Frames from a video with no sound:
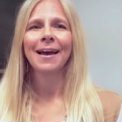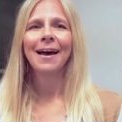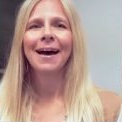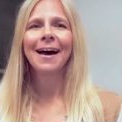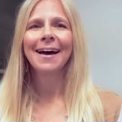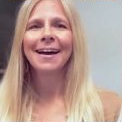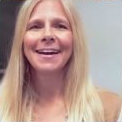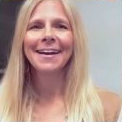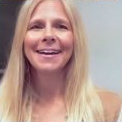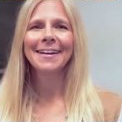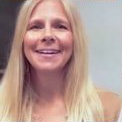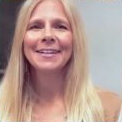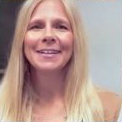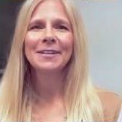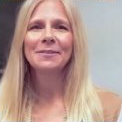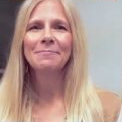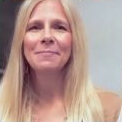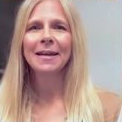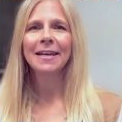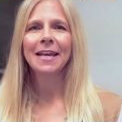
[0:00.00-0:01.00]
Hi,
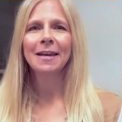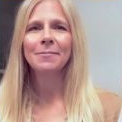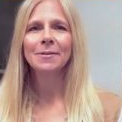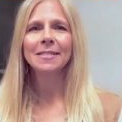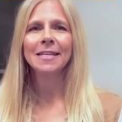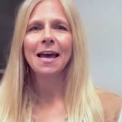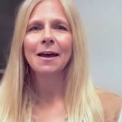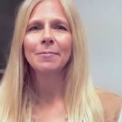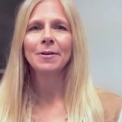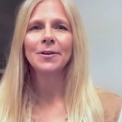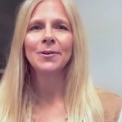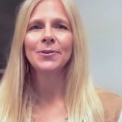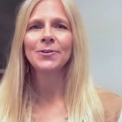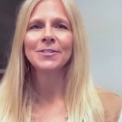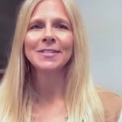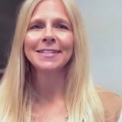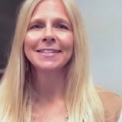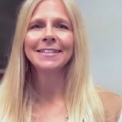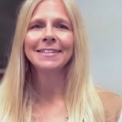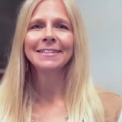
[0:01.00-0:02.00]
my name is Abby
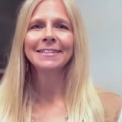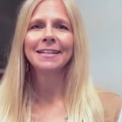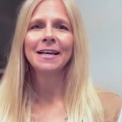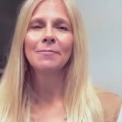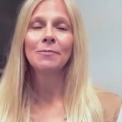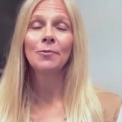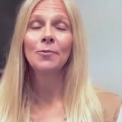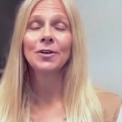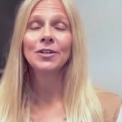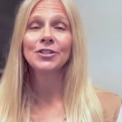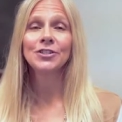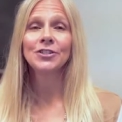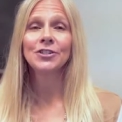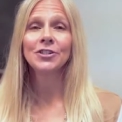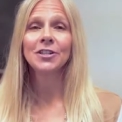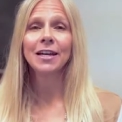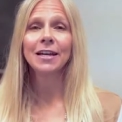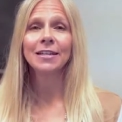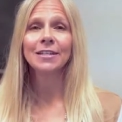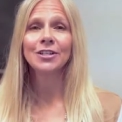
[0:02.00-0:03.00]
Olson. I'm a registered
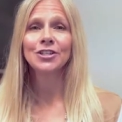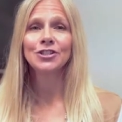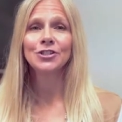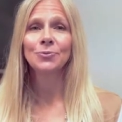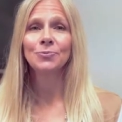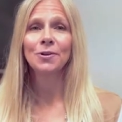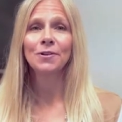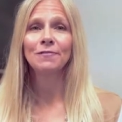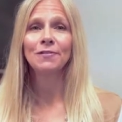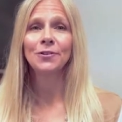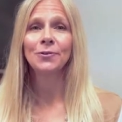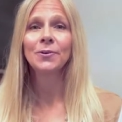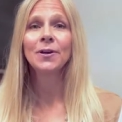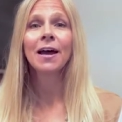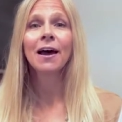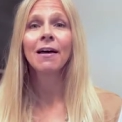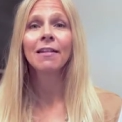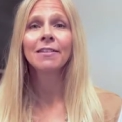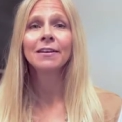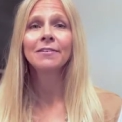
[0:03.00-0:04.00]
dietitian with Fluid
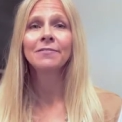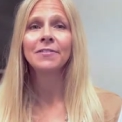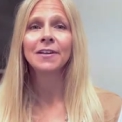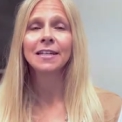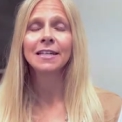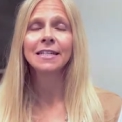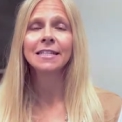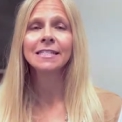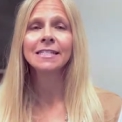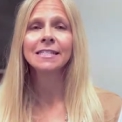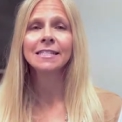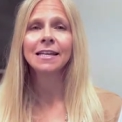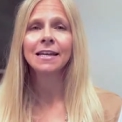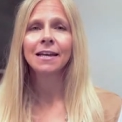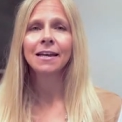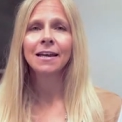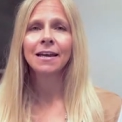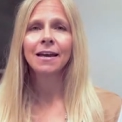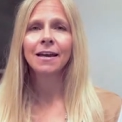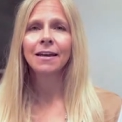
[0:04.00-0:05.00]
Health and Fitness,
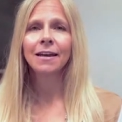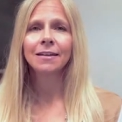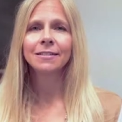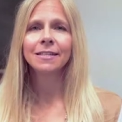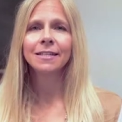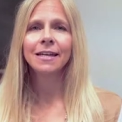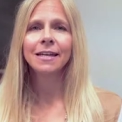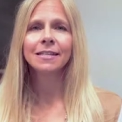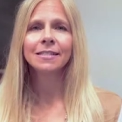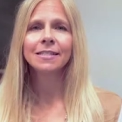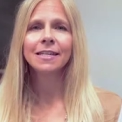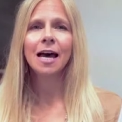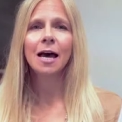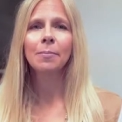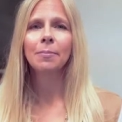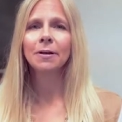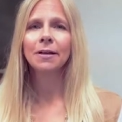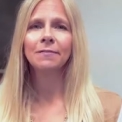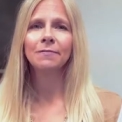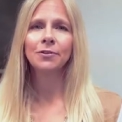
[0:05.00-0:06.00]
and on today's
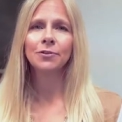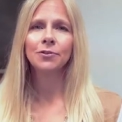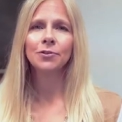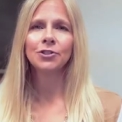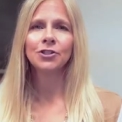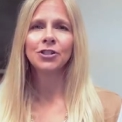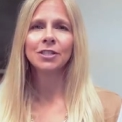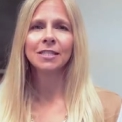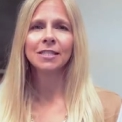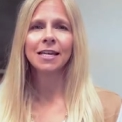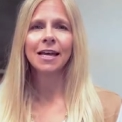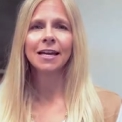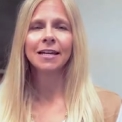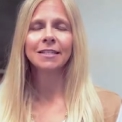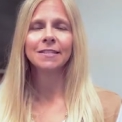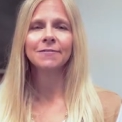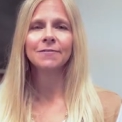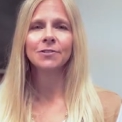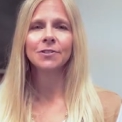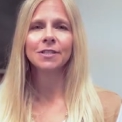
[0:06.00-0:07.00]
topic of nutrition
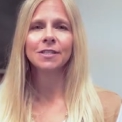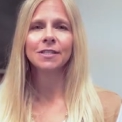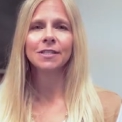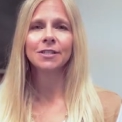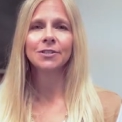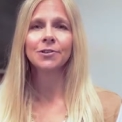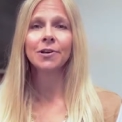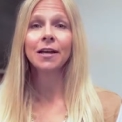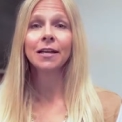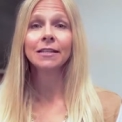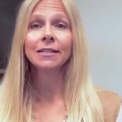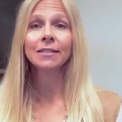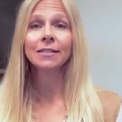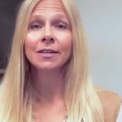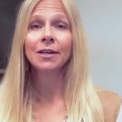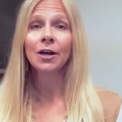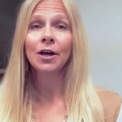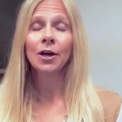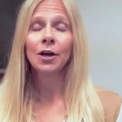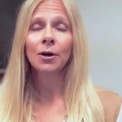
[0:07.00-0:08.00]
science versus the
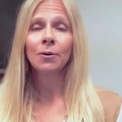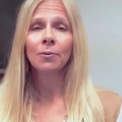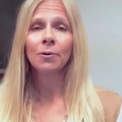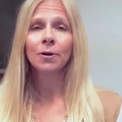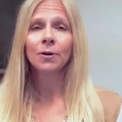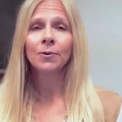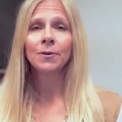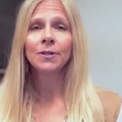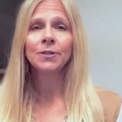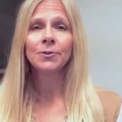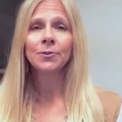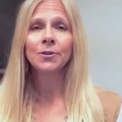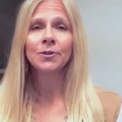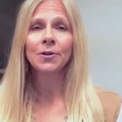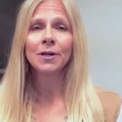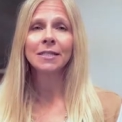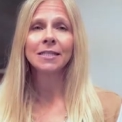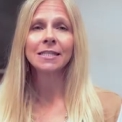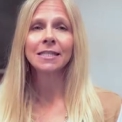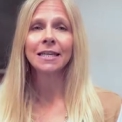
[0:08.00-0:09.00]
trends, we're going to
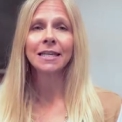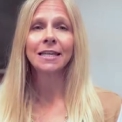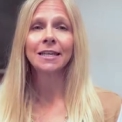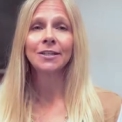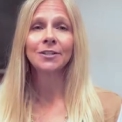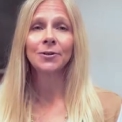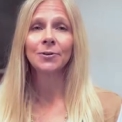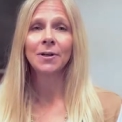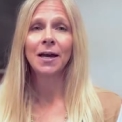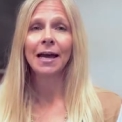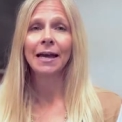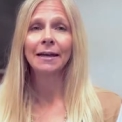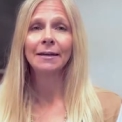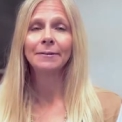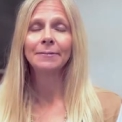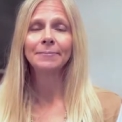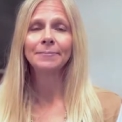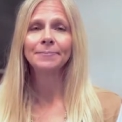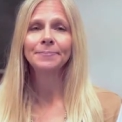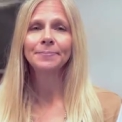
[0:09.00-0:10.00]
address the keto diet.